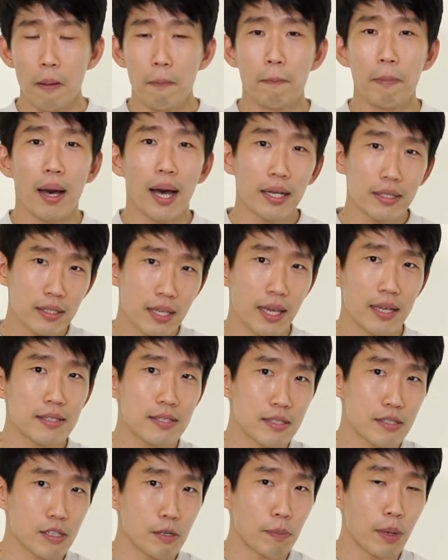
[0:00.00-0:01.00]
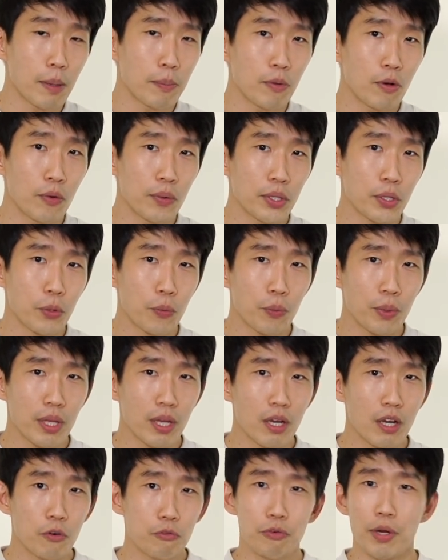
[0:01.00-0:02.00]
Podcasts are popular in
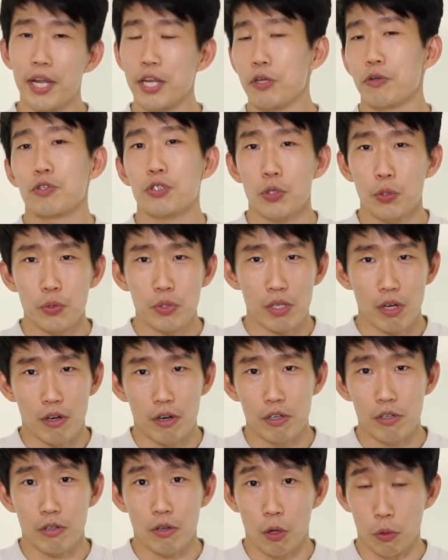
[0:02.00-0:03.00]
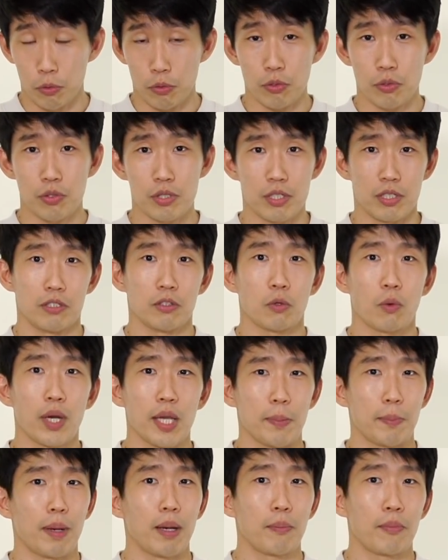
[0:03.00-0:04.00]
Korea, radio shows are also still
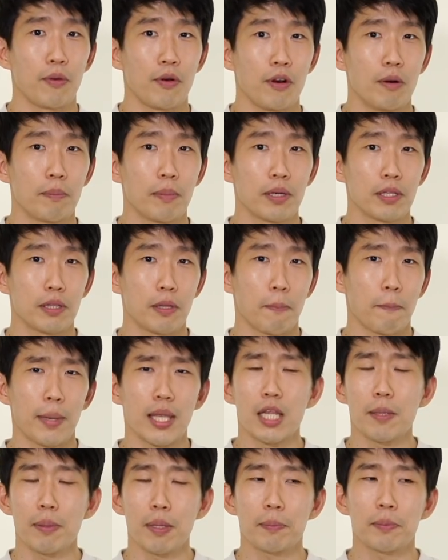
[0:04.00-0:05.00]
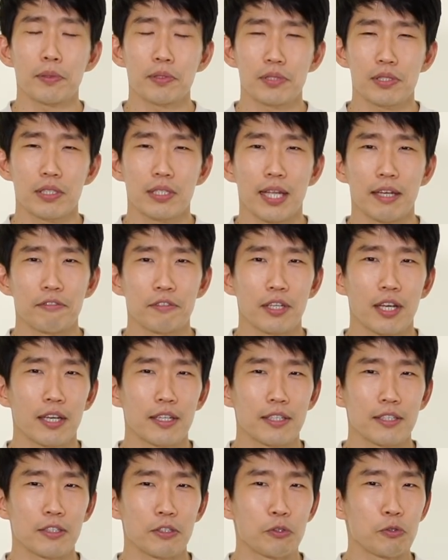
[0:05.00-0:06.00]
quite popular, but many people still haven't
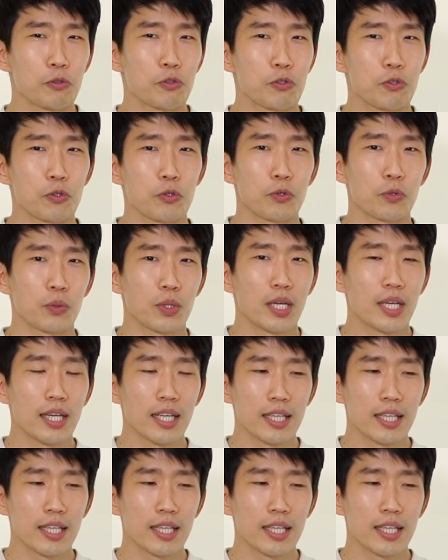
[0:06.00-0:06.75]
gotten used to